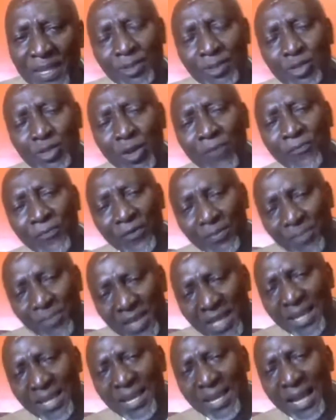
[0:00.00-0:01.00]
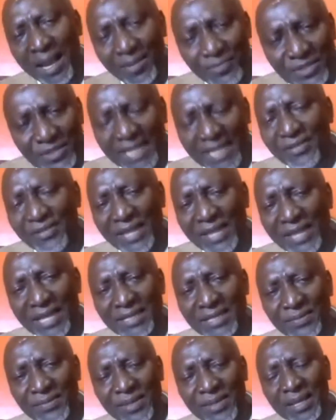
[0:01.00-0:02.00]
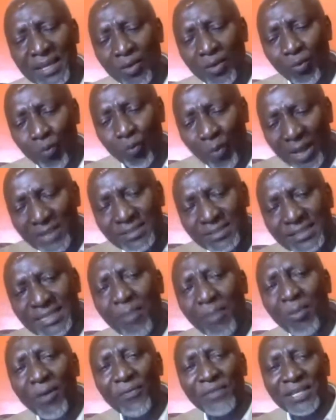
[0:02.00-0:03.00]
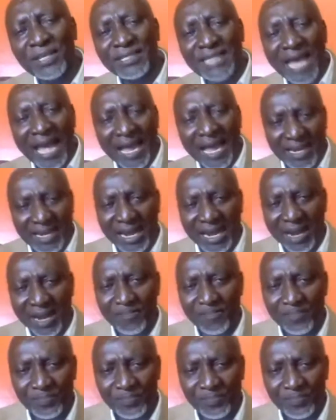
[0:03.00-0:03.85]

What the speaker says: So for me, I'm saying that where some of this anger